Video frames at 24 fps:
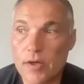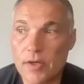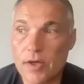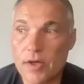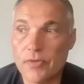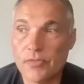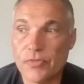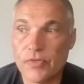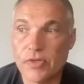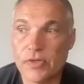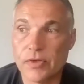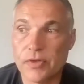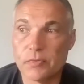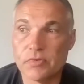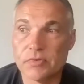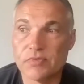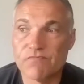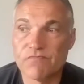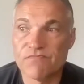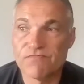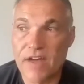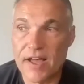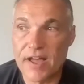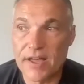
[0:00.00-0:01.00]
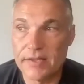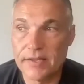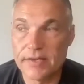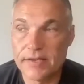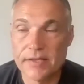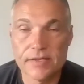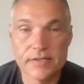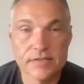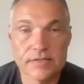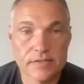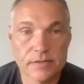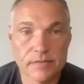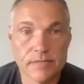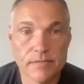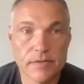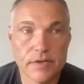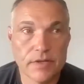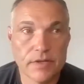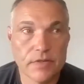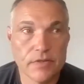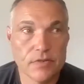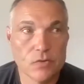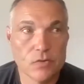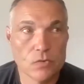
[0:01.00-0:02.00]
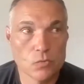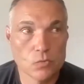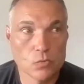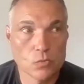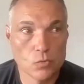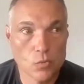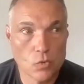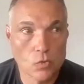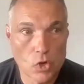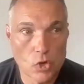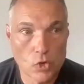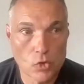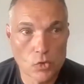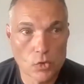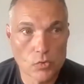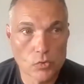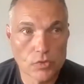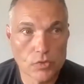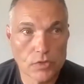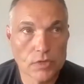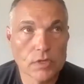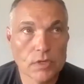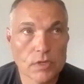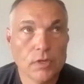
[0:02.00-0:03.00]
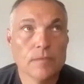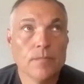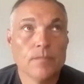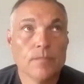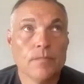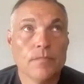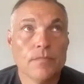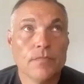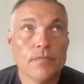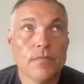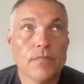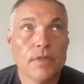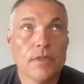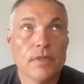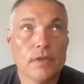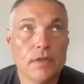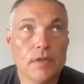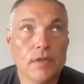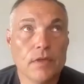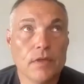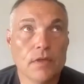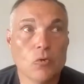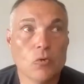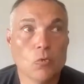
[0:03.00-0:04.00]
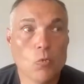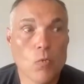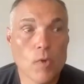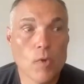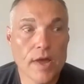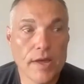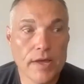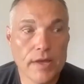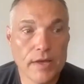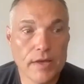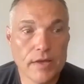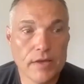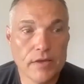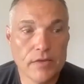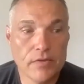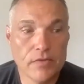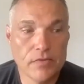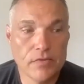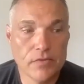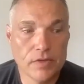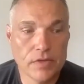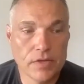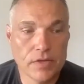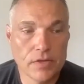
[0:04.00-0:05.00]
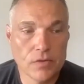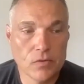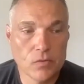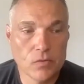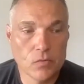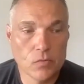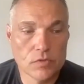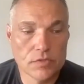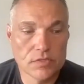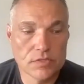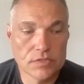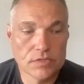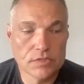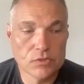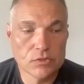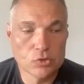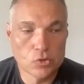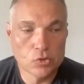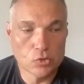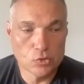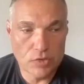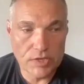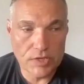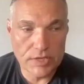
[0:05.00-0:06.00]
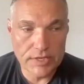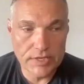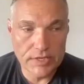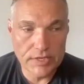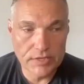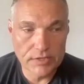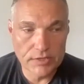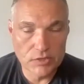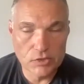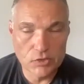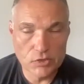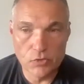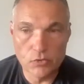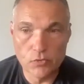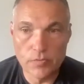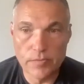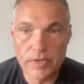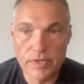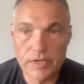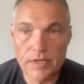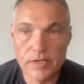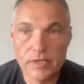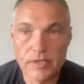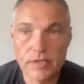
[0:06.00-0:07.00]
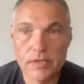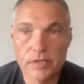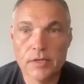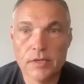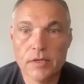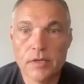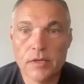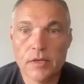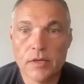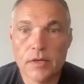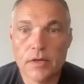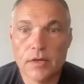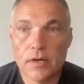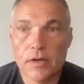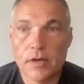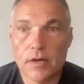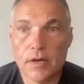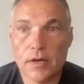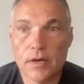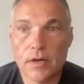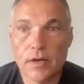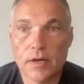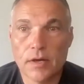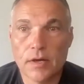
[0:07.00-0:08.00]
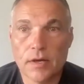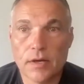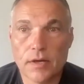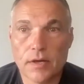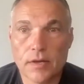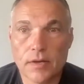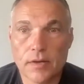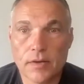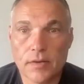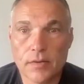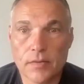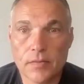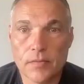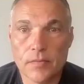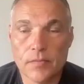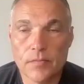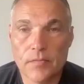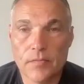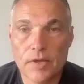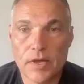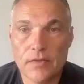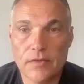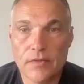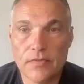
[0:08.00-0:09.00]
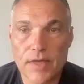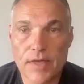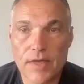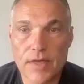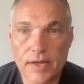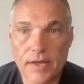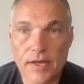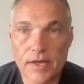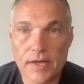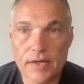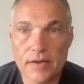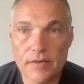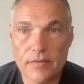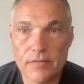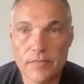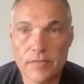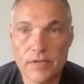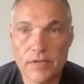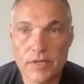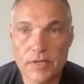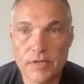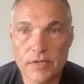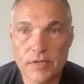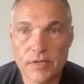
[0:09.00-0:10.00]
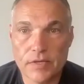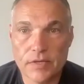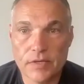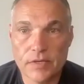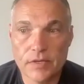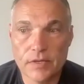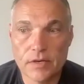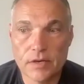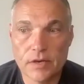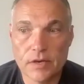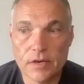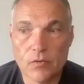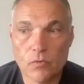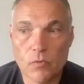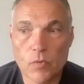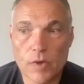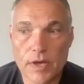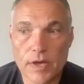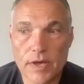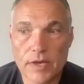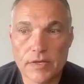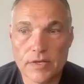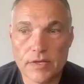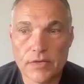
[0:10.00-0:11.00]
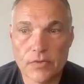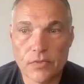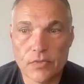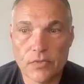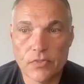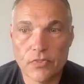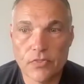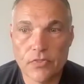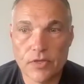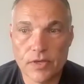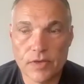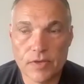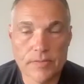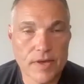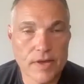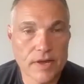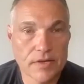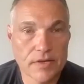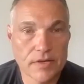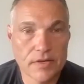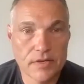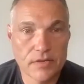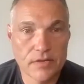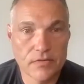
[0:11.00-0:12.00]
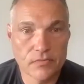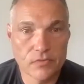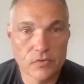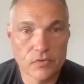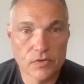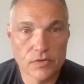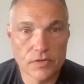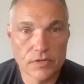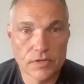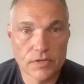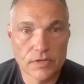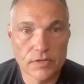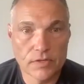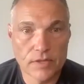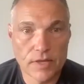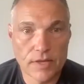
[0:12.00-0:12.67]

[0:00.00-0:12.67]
I think it was finding somebody that wrote in a way that was intriguing to me, and that kind of being a way to think about it differently.